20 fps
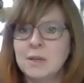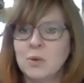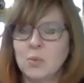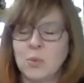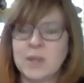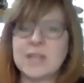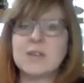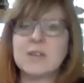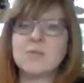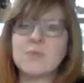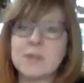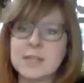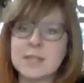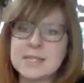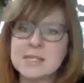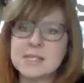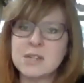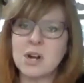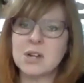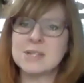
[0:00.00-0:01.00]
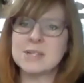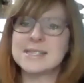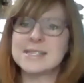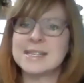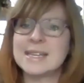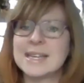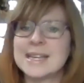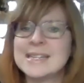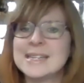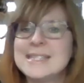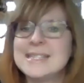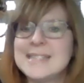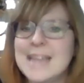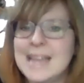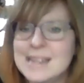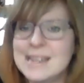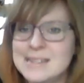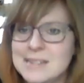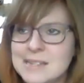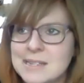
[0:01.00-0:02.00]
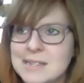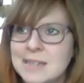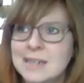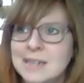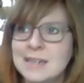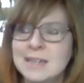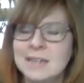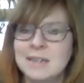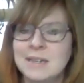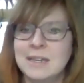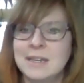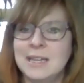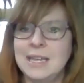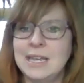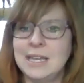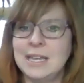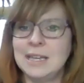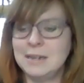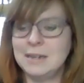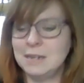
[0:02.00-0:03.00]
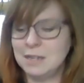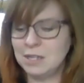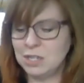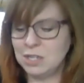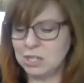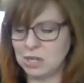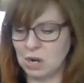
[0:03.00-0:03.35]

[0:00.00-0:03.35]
we can really start seeing a dent in,